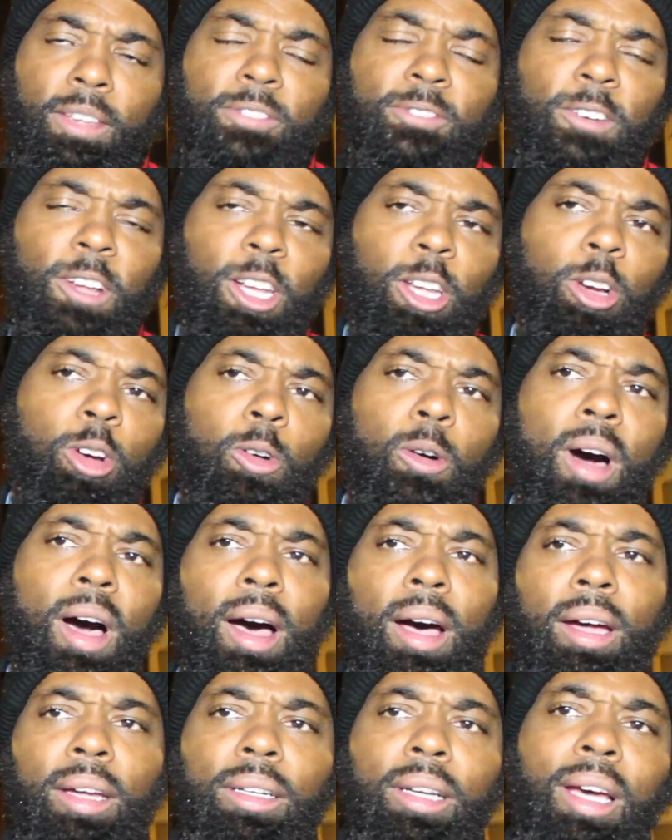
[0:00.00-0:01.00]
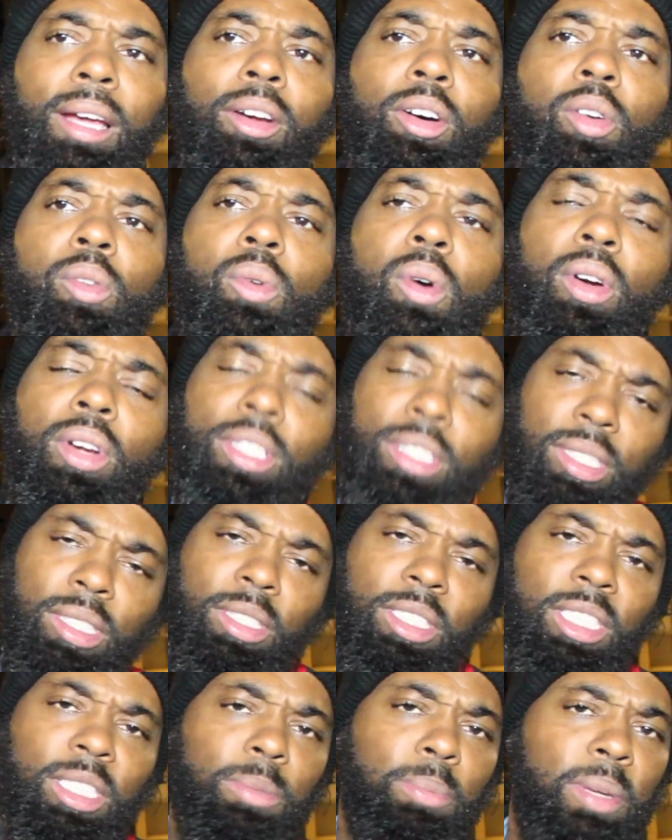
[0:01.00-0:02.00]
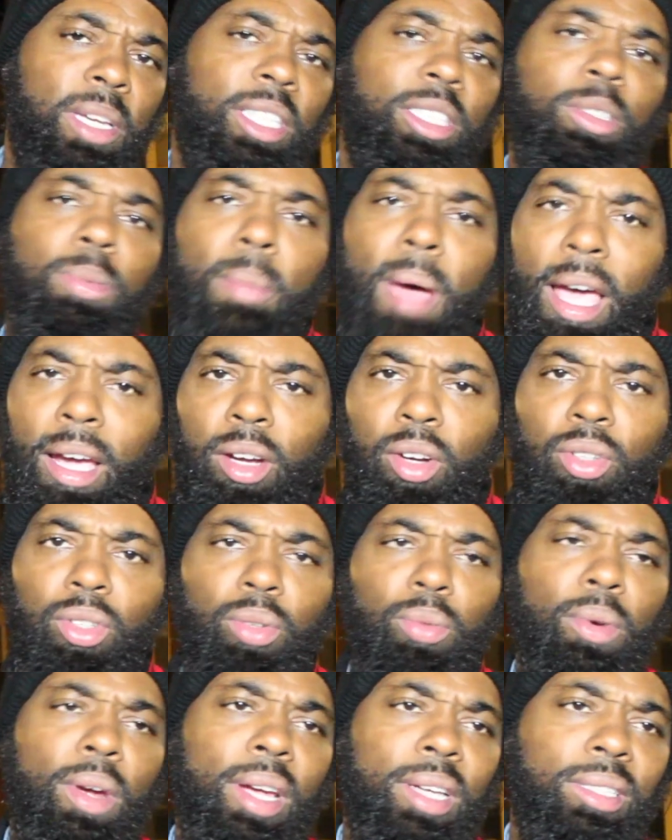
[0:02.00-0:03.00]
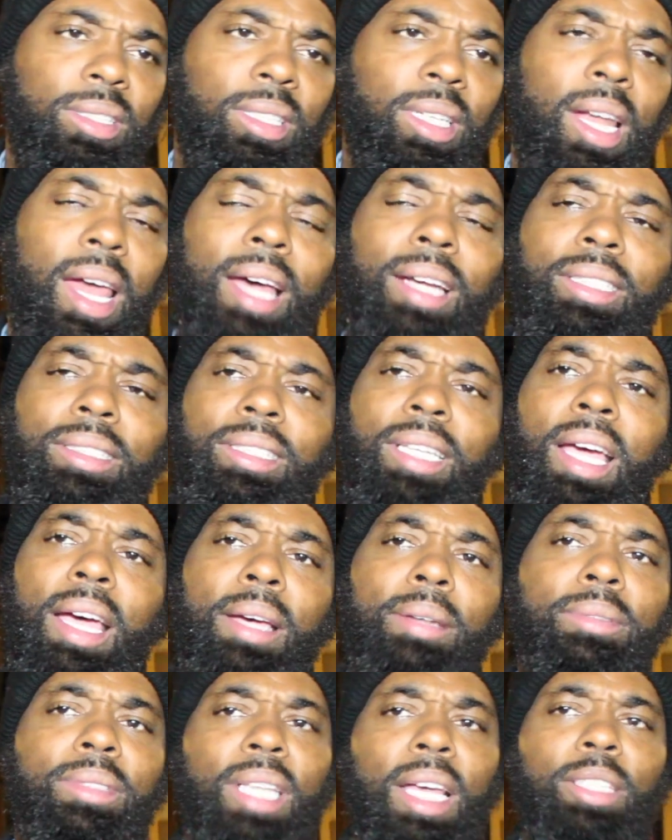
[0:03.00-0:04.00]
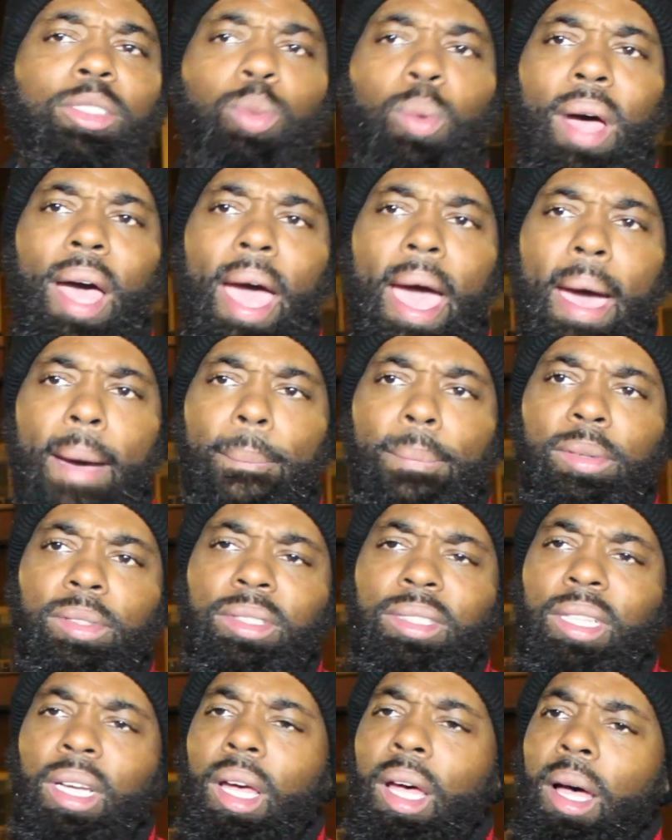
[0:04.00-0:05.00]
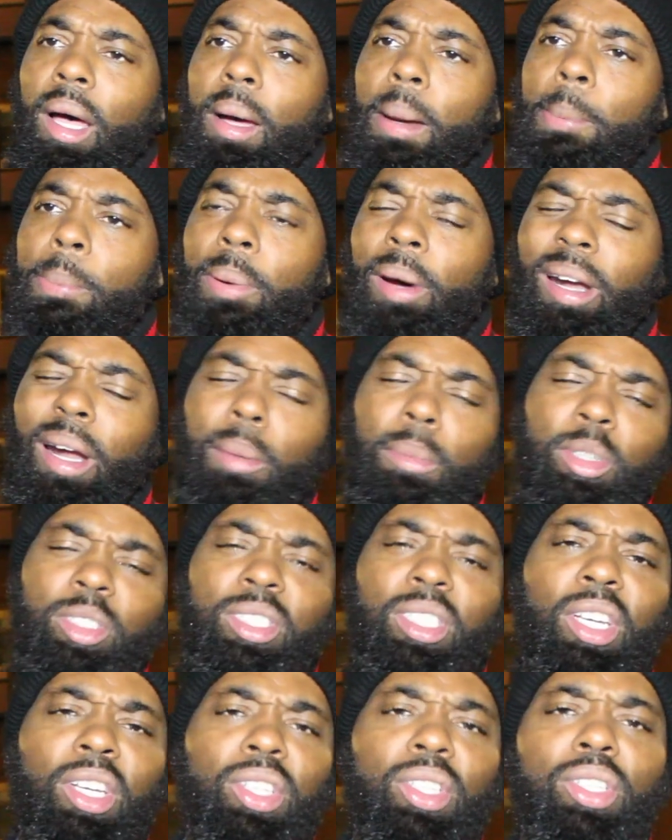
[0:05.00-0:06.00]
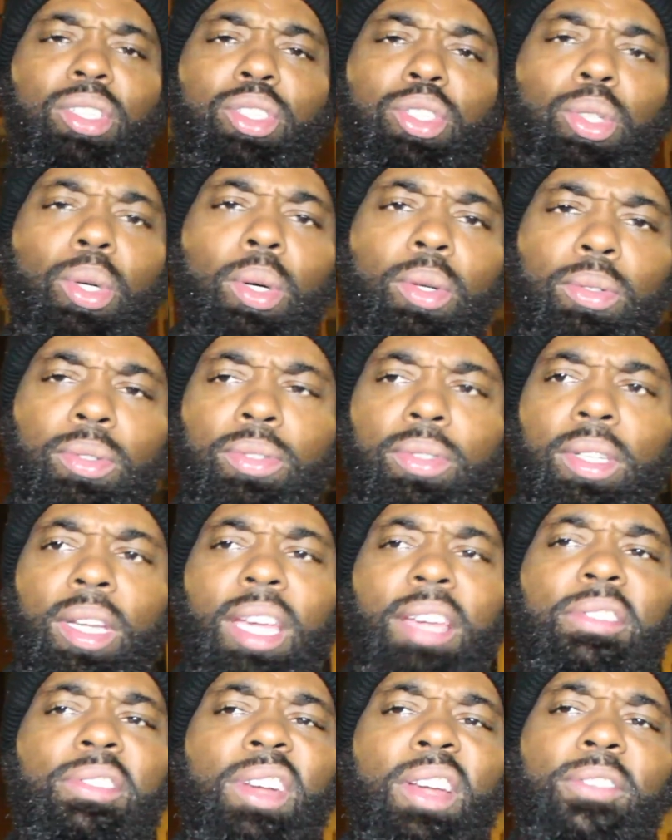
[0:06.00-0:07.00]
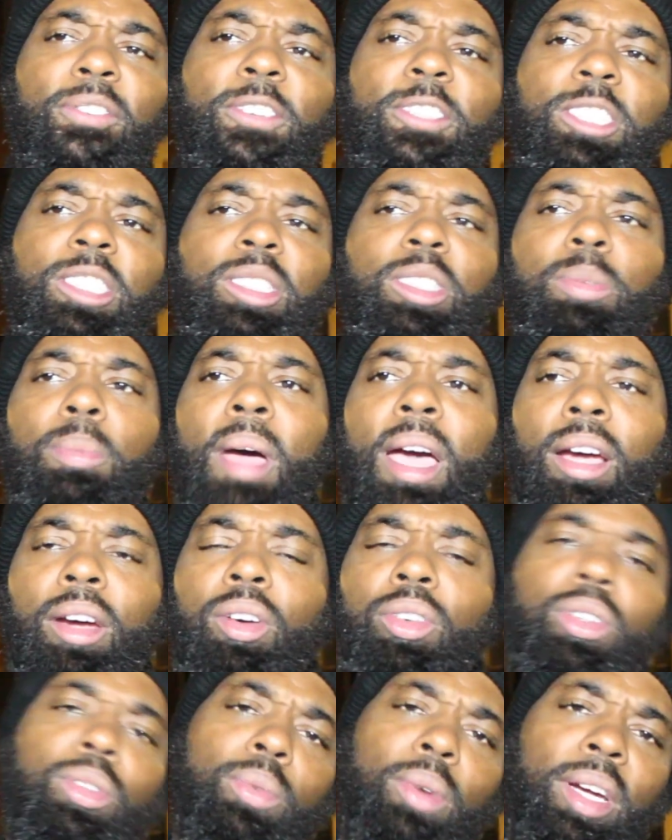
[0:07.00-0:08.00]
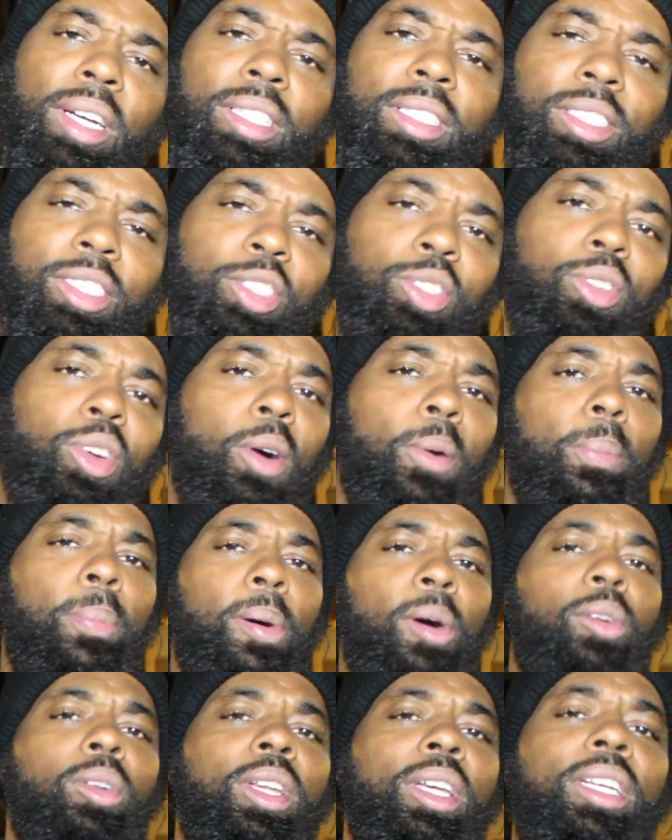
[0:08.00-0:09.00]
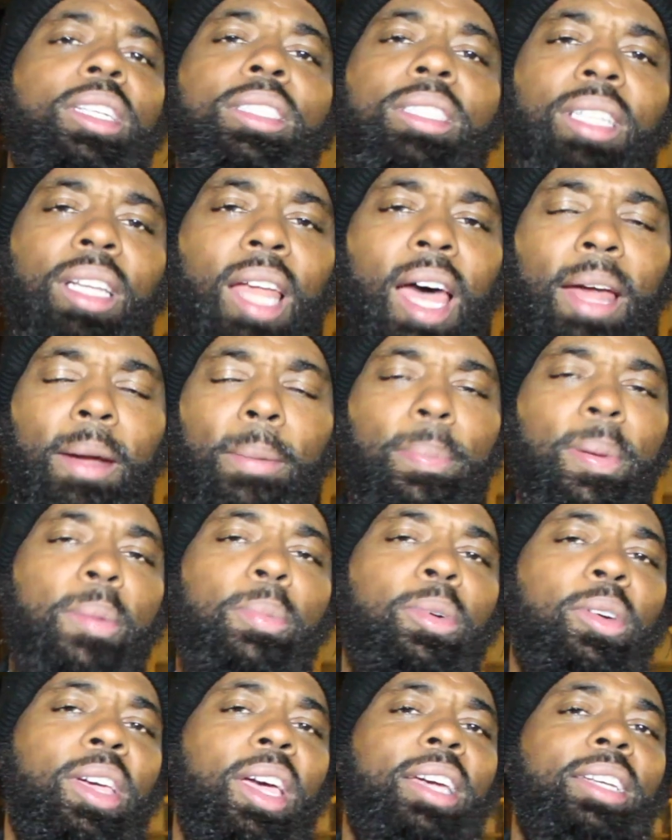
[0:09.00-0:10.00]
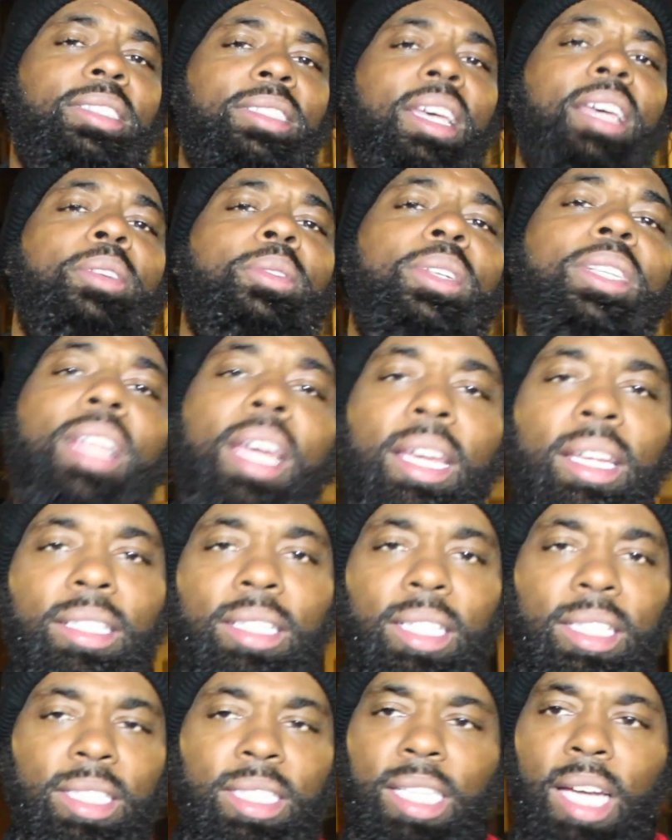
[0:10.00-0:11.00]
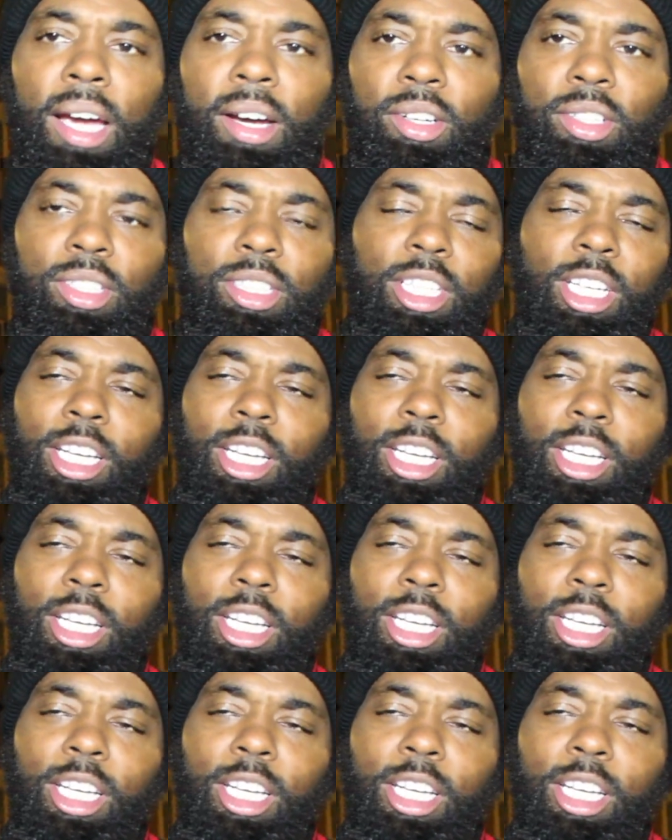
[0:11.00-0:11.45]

for Laquan. I don't want it to just be a smack on the wrist. A lot of times that's what happens. But I'm gonna tell you the truth, even if it's a smack on the wrist, you know, police, a lot of people can't take what they dish out.